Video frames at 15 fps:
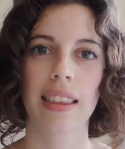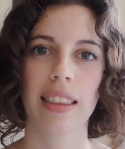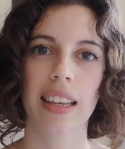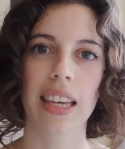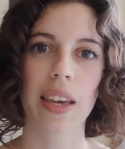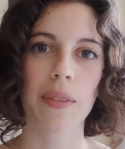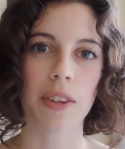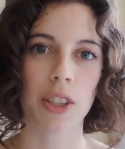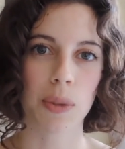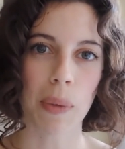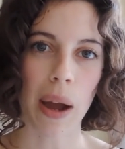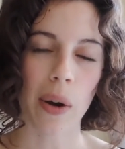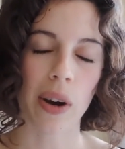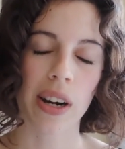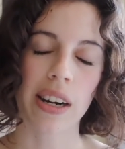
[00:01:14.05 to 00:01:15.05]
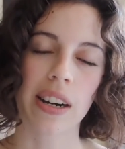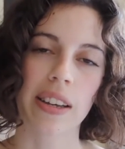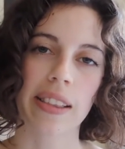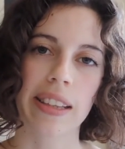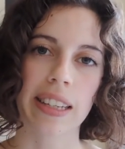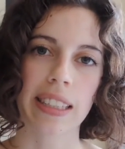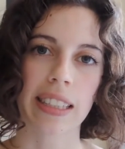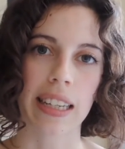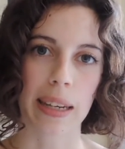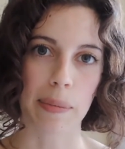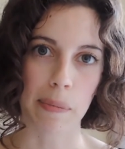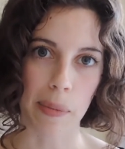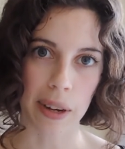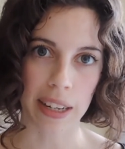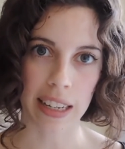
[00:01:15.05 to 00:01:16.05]
that give us power are things like
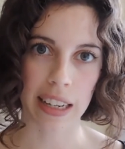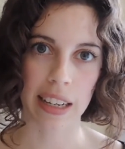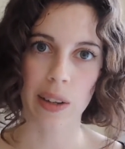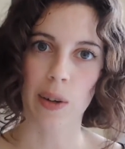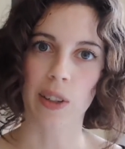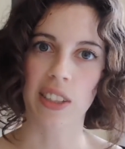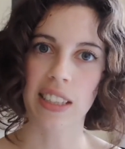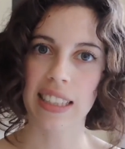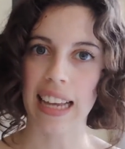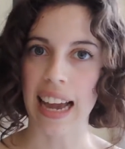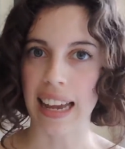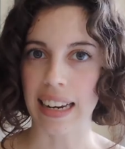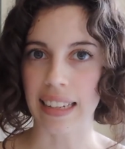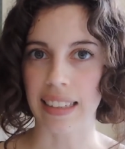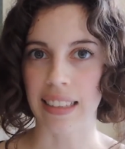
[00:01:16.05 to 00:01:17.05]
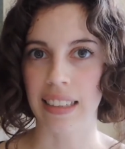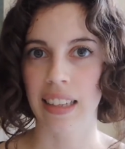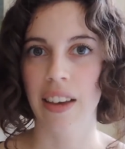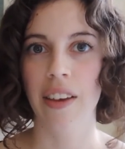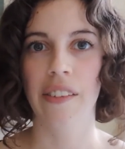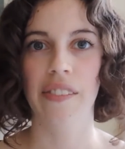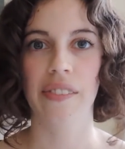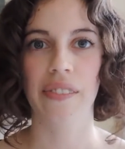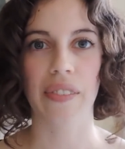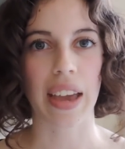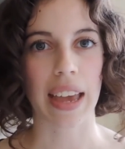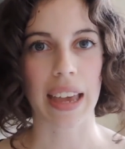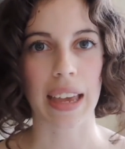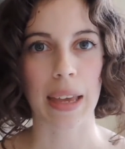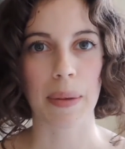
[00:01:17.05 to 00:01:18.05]
money or status,
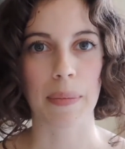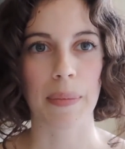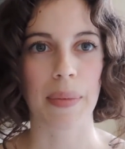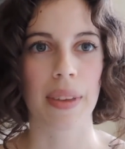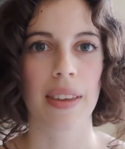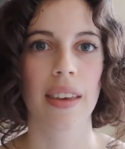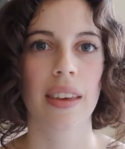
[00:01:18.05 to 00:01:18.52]
fame,